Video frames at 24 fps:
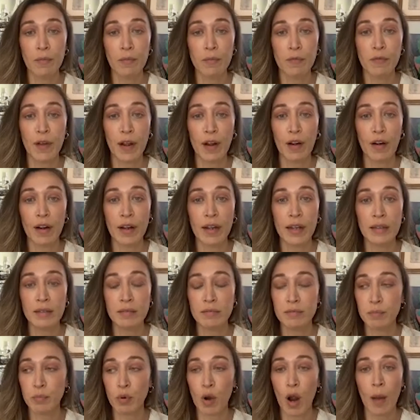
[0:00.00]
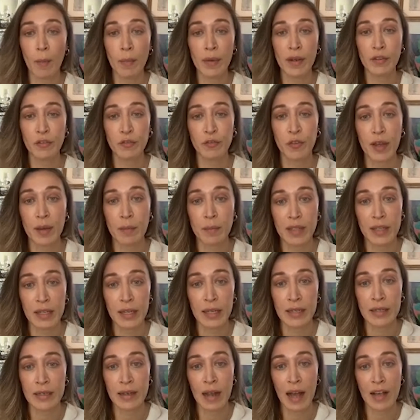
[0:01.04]
very prominent family
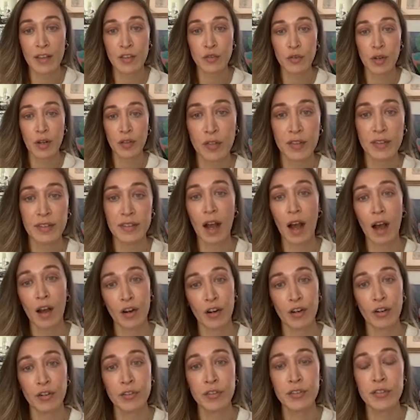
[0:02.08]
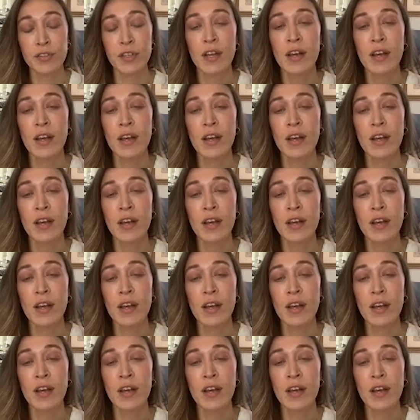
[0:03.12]
in Nazareth, the Dahers.